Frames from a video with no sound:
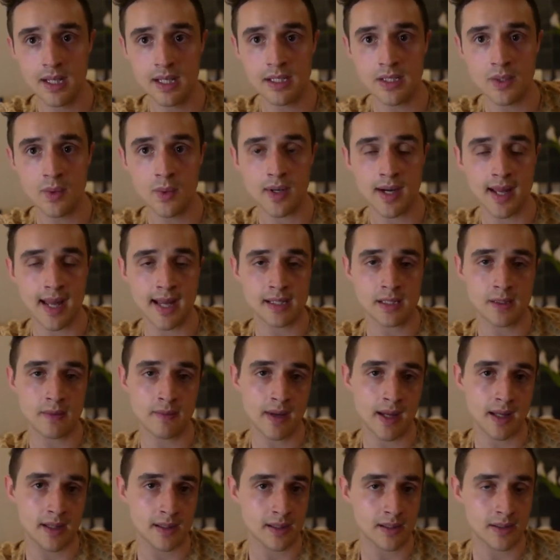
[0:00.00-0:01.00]
Do you want to
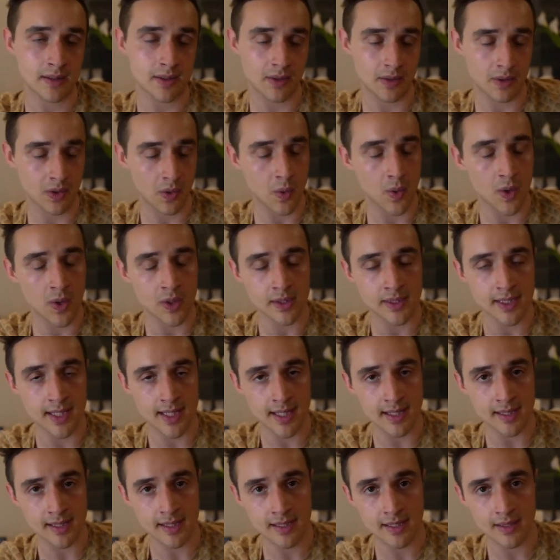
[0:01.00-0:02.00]
activate certain
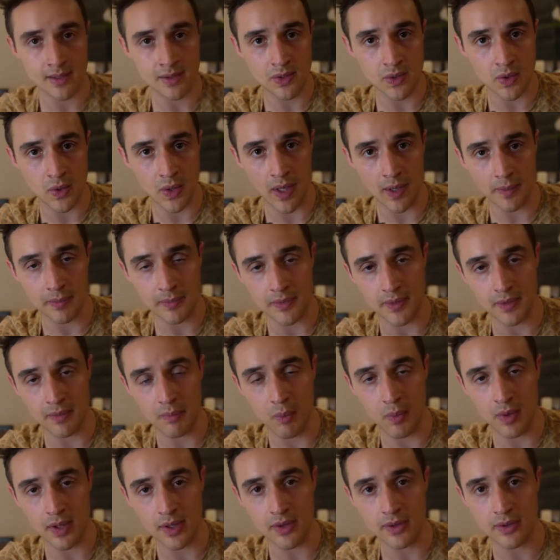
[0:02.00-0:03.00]
qualities to help
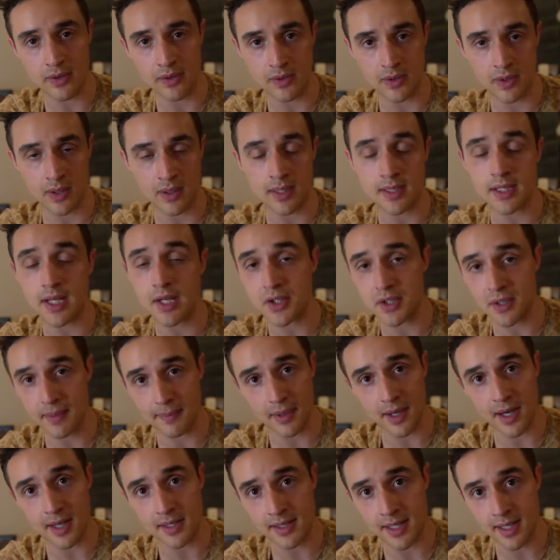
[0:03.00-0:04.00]
them with their ascension
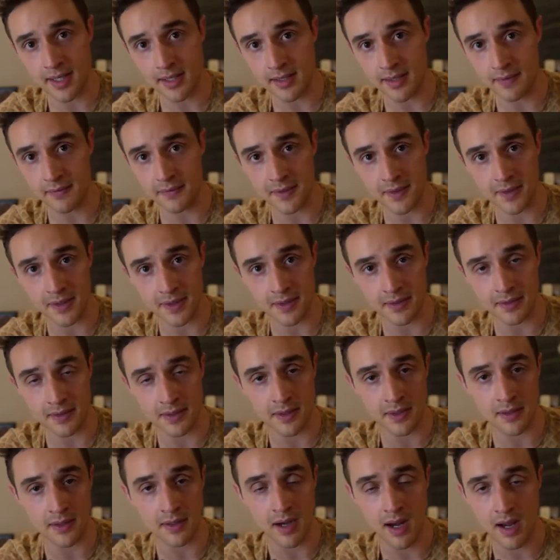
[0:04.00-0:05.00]
process if they're in
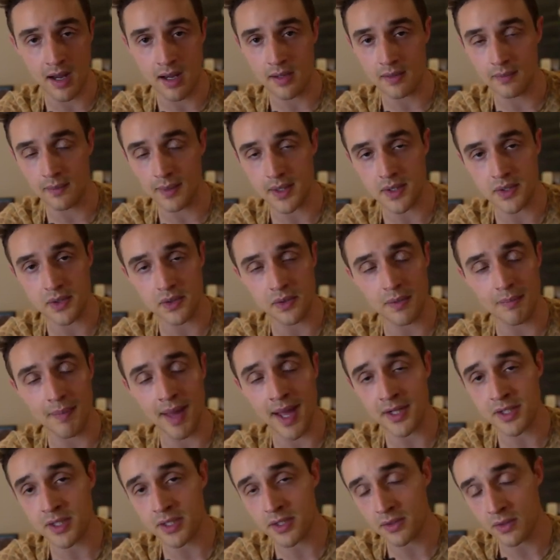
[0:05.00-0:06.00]
your ritual
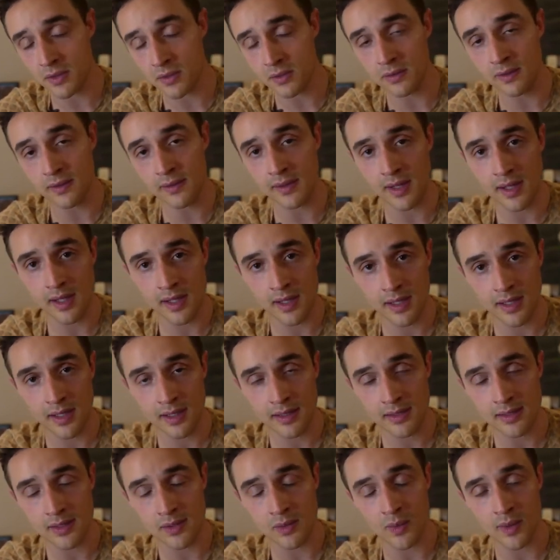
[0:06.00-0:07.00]
magic circle?
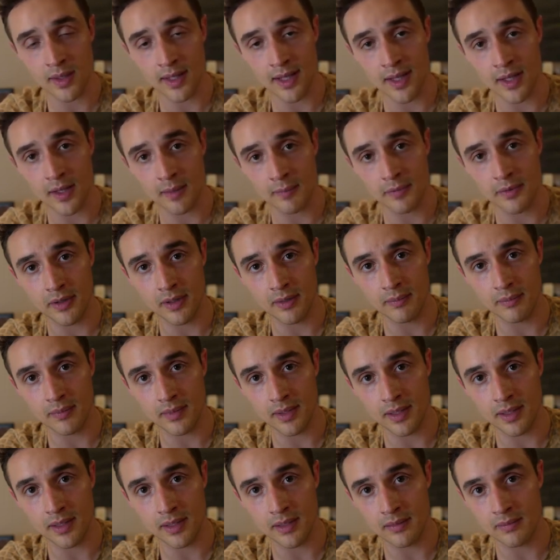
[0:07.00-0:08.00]
Do you want to help them
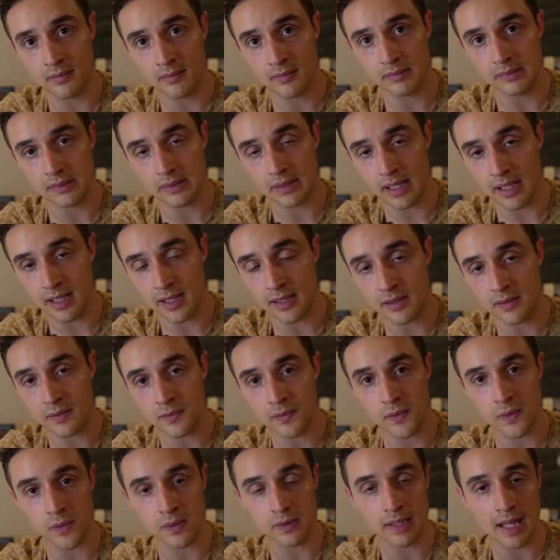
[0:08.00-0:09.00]
in
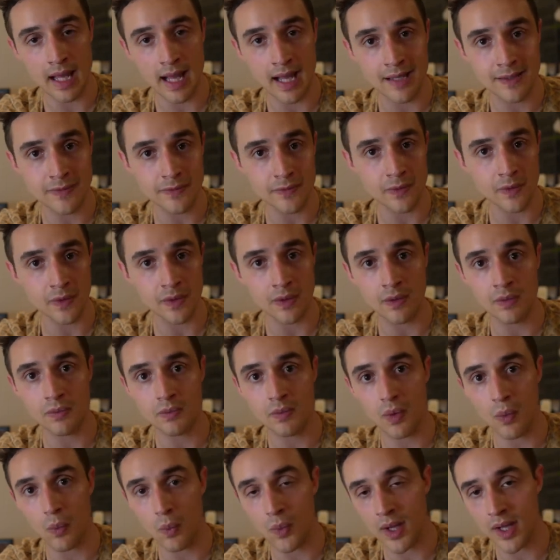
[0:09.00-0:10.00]
love or life or
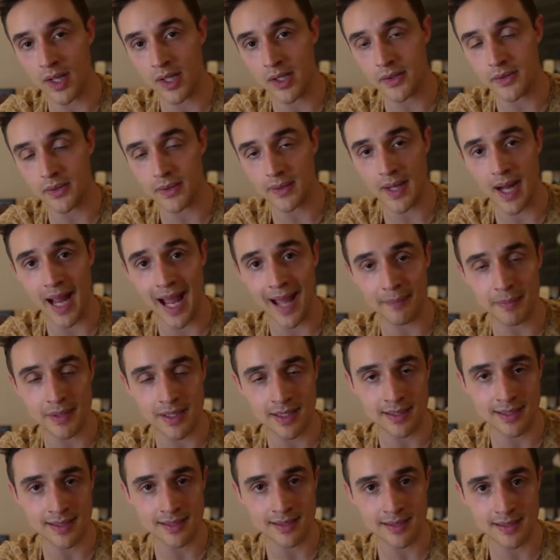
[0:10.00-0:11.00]
wealth or
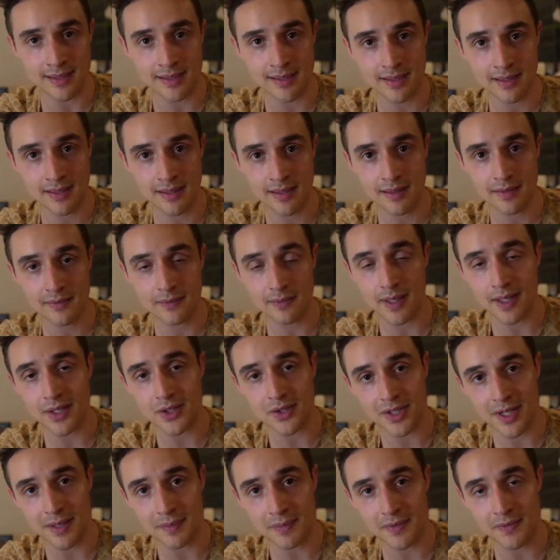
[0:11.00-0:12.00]
happiness,
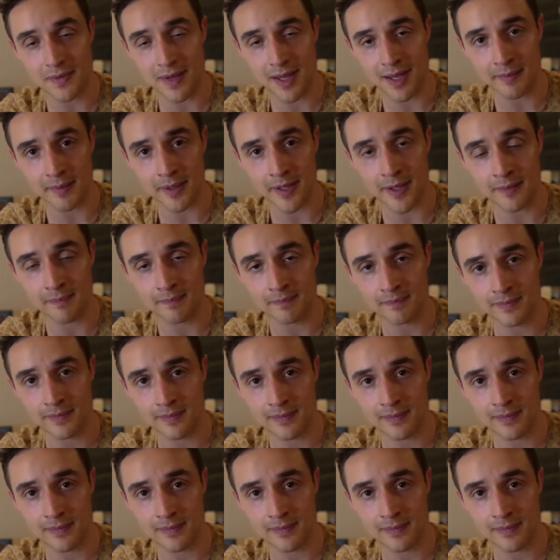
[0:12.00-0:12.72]
friendships, family?